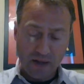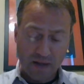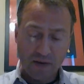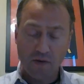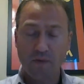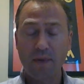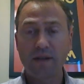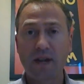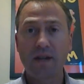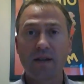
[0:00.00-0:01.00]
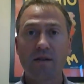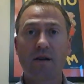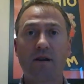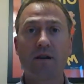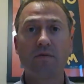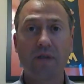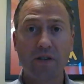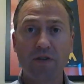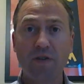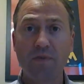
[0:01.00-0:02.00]
So maintaining our
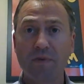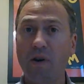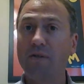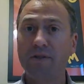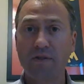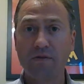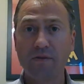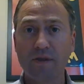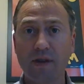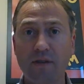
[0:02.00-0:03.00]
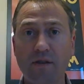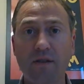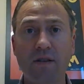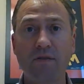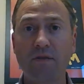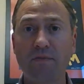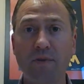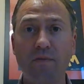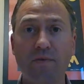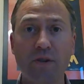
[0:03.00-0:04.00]
relationship with all the students and continuing to
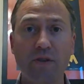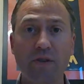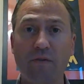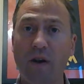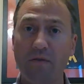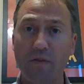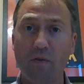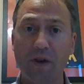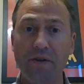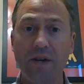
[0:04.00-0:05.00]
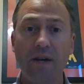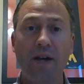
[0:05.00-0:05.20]
build bridges for everyone,